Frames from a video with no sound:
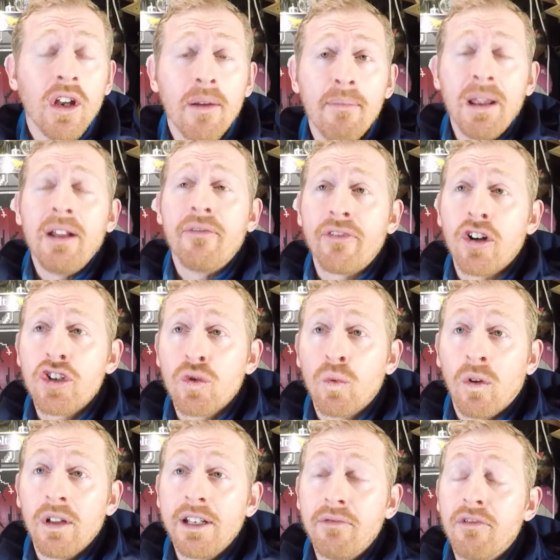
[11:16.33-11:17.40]

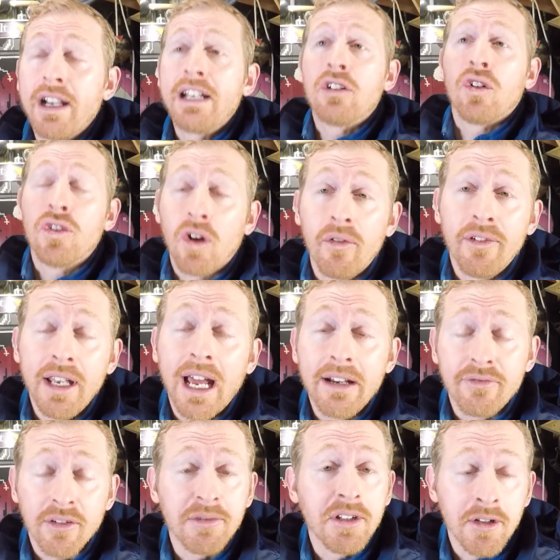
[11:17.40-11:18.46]
virtually wrinkled overnight
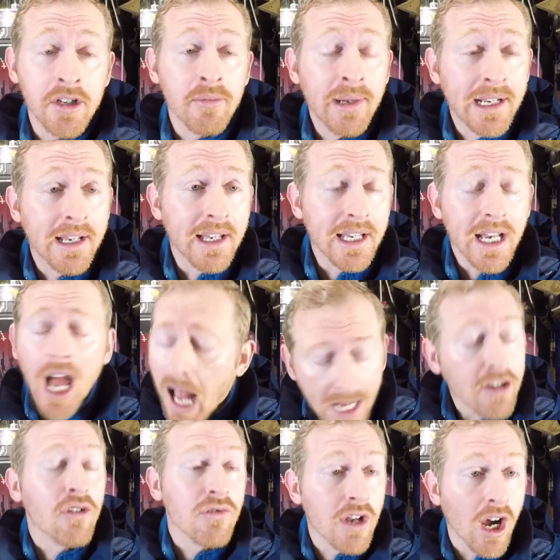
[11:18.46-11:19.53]
from the humidity. I
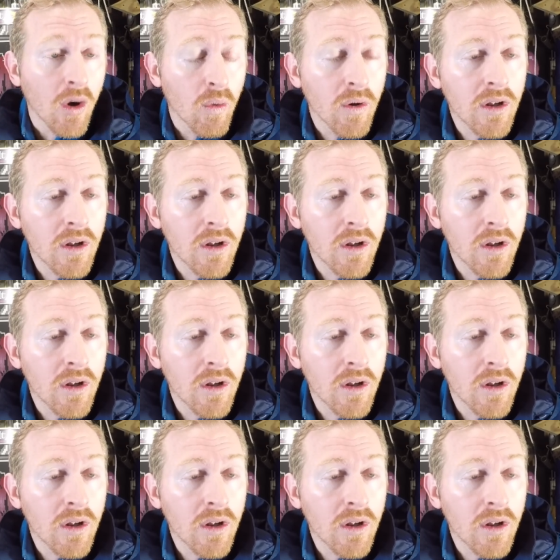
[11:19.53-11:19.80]
don't know.